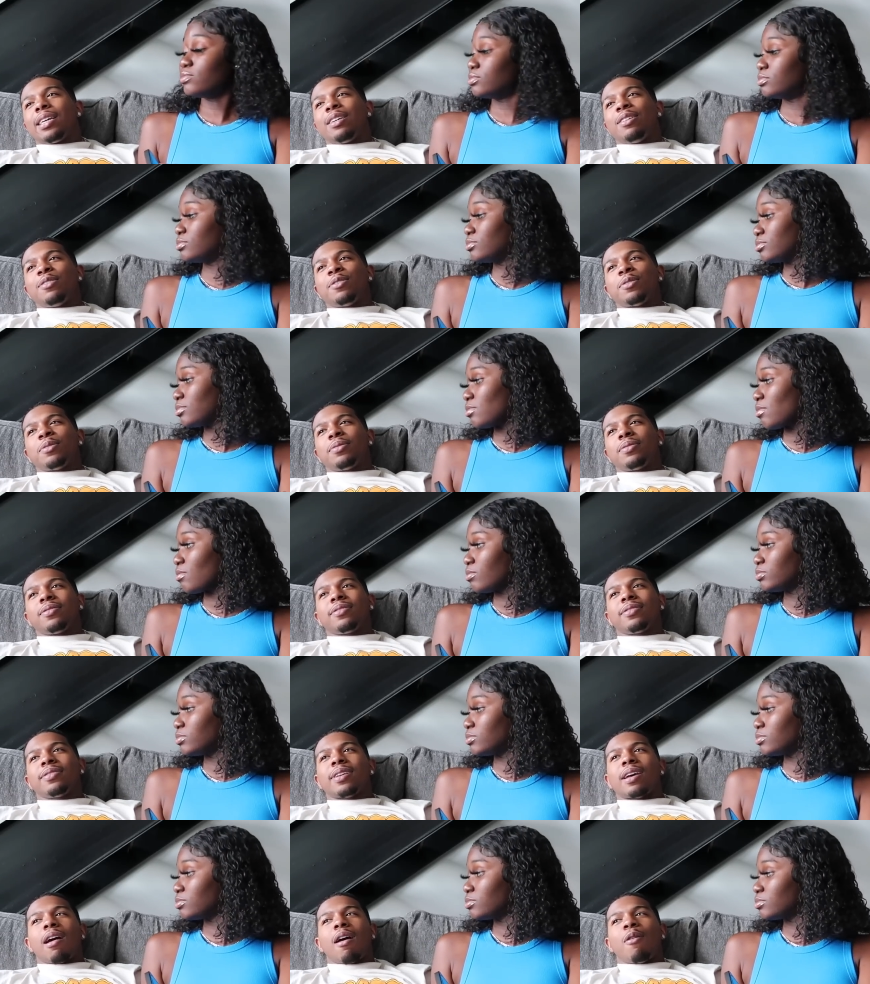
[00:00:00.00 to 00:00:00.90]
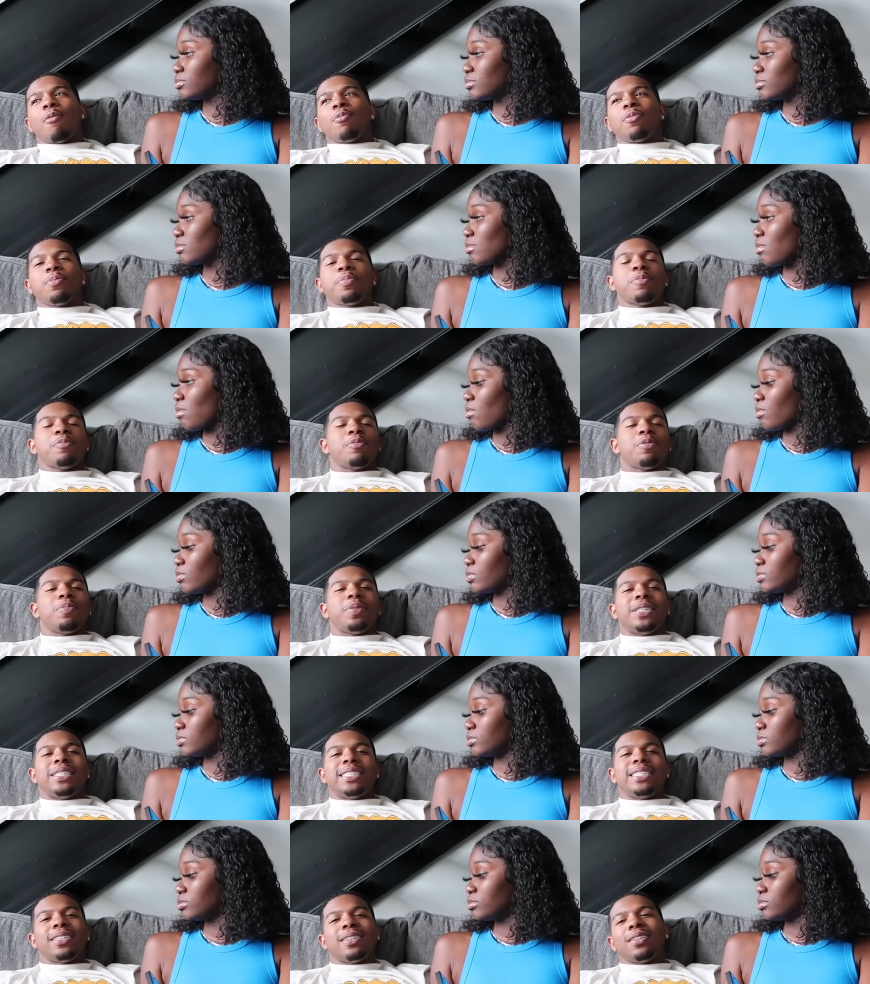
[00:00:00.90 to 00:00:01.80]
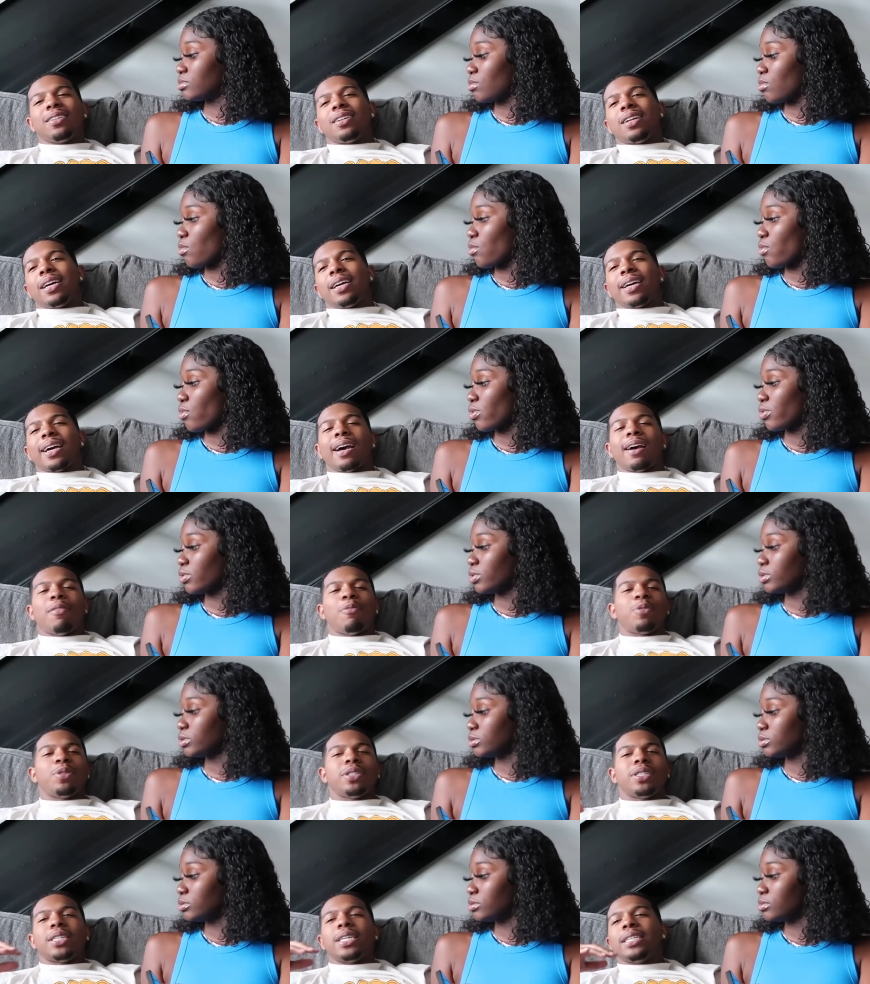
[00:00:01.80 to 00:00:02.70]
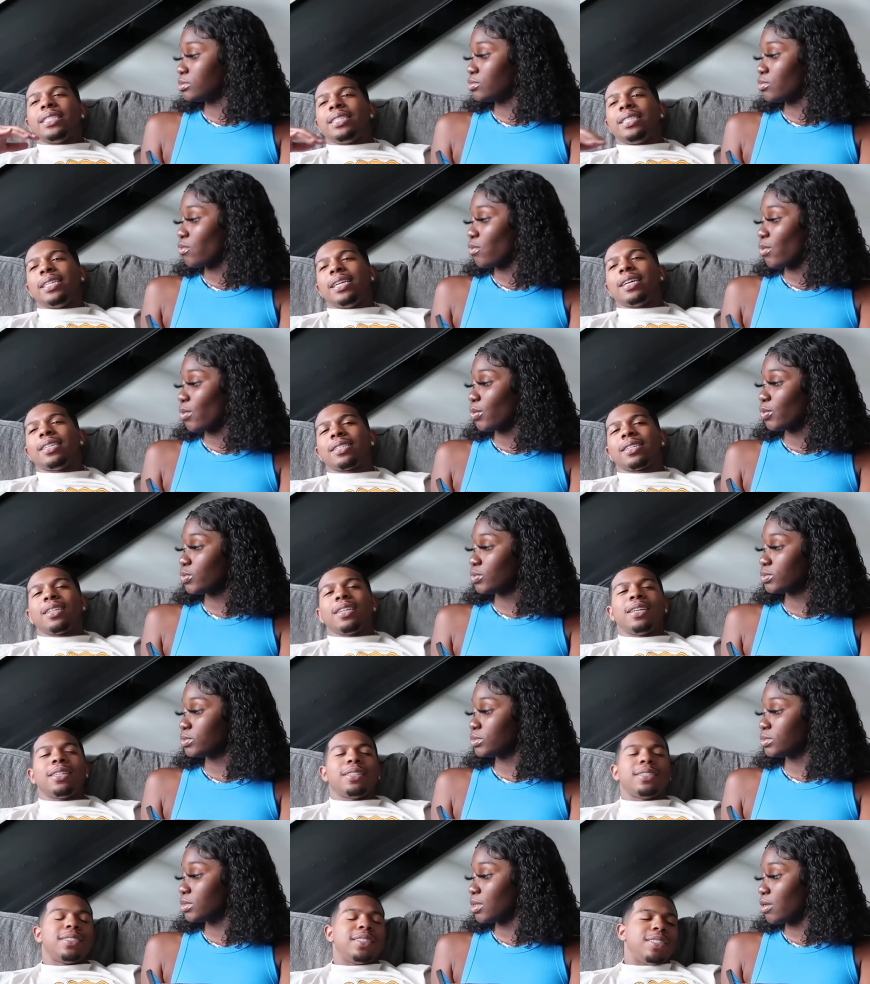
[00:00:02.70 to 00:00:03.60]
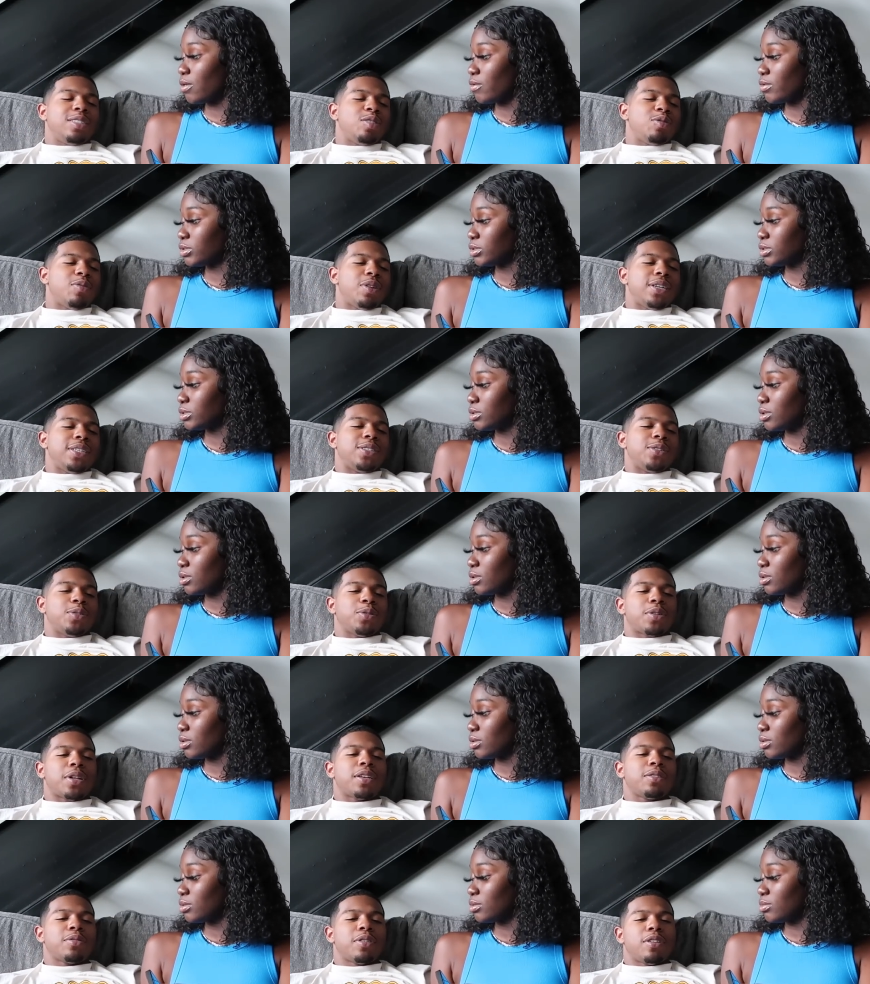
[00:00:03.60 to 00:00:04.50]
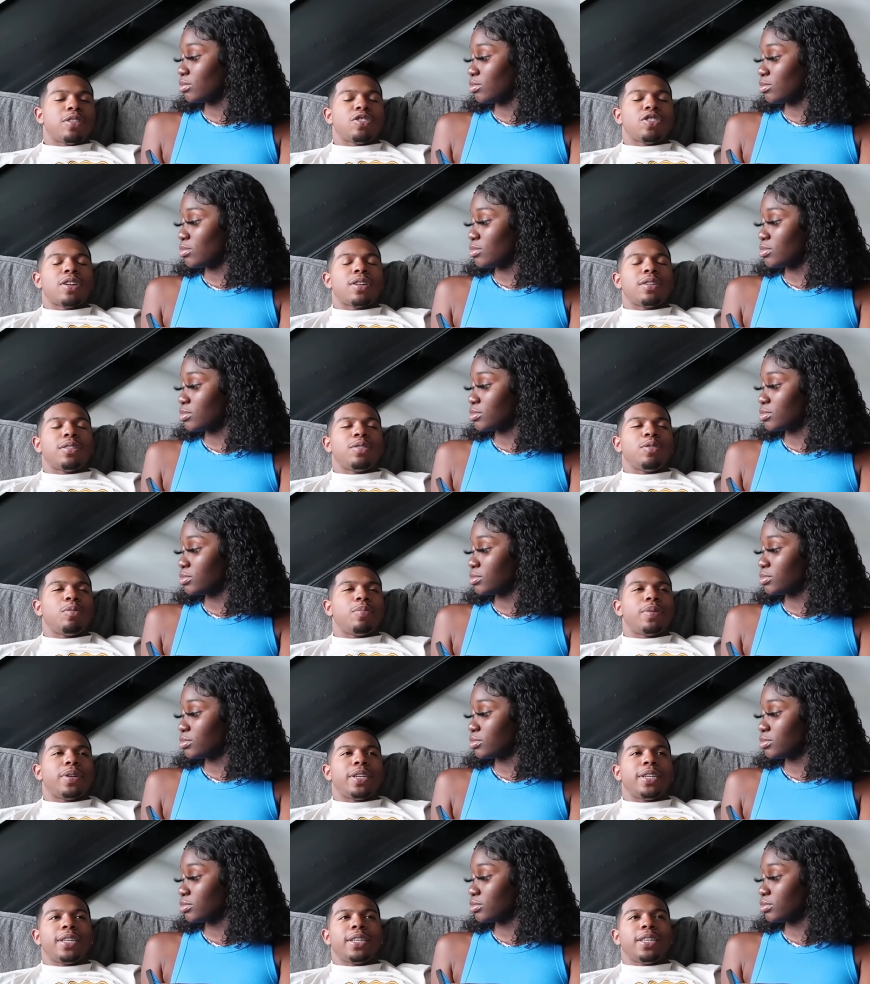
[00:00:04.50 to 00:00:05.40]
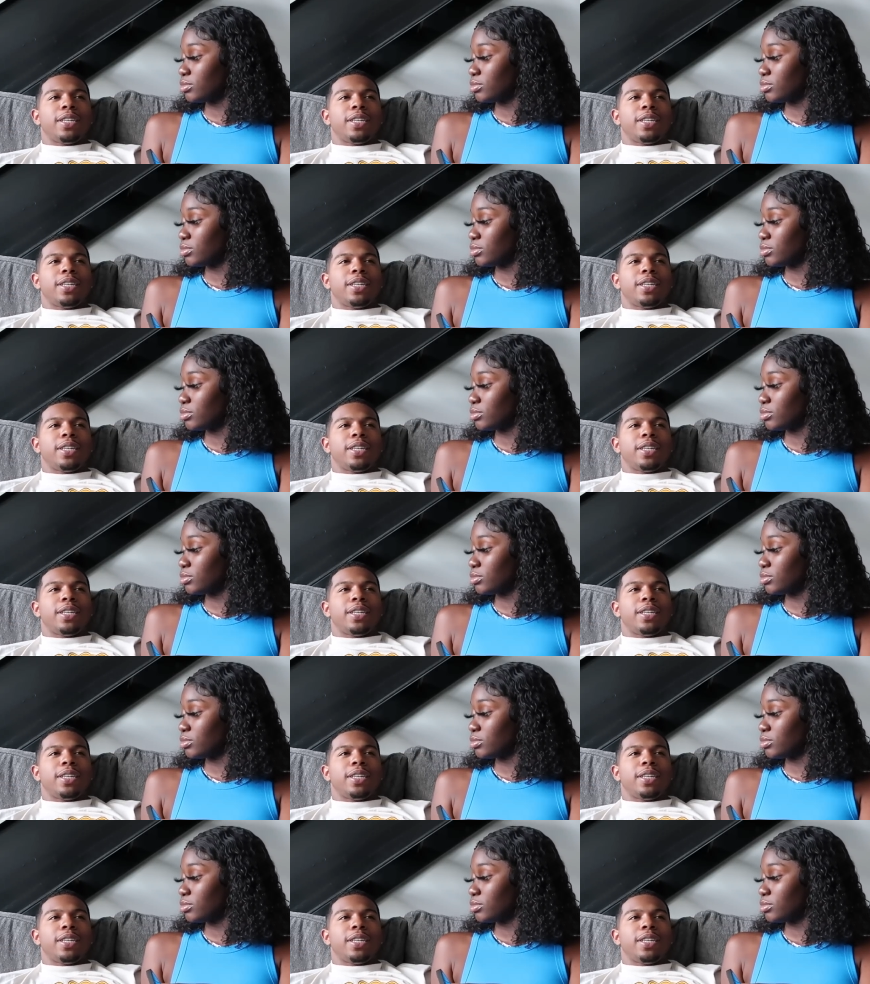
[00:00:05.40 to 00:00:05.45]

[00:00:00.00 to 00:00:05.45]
Speaker 1: you know want my people to be chilling. Like I want to de-escalate the situation, so that's what I should do. But